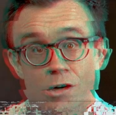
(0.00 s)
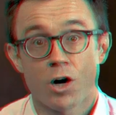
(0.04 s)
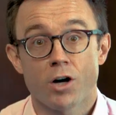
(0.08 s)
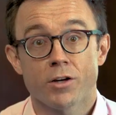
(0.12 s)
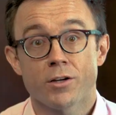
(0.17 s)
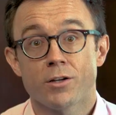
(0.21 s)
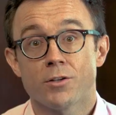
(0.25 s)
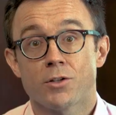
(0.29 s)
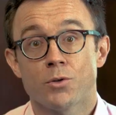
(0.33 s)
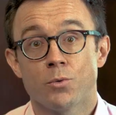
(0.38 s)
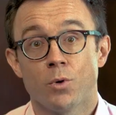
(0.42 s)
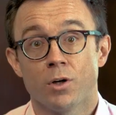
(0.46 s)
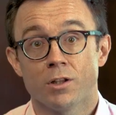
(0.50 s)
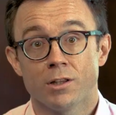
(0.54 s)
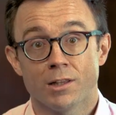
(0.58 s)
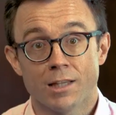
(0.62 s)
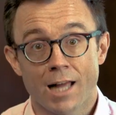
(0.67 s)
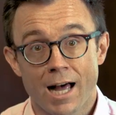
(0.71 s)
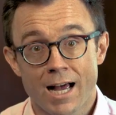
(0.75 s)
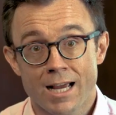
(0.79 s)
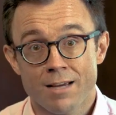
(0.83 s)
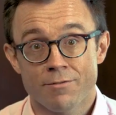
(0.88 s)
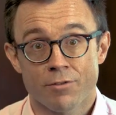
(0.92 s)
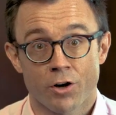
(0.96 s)
Talking to a
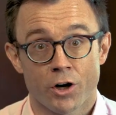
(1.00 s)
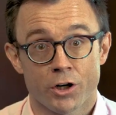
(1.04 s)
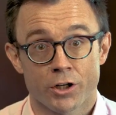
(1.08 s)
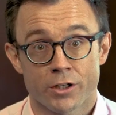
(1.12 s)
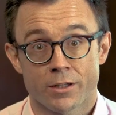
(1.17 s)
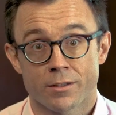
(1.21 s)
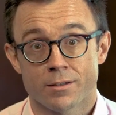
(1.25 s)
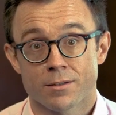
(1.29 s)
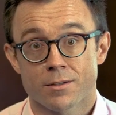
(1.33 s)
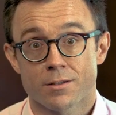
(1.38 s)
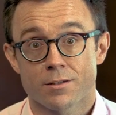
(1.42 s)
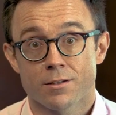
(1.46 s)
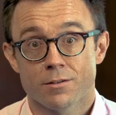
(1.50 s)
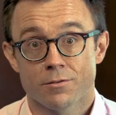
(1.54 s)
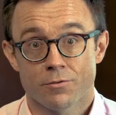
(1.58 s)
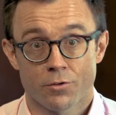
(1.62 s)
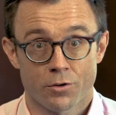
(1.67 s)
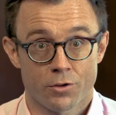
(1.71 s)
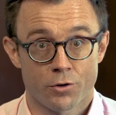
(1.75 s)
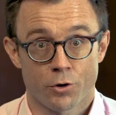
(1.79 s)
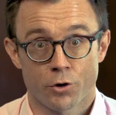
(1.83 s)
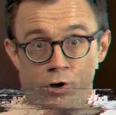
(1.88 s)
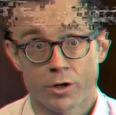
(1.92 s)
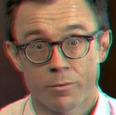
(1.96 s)
live audience for
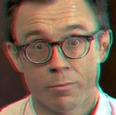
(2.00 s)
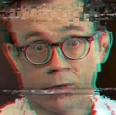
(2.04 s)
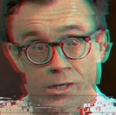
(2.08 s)
30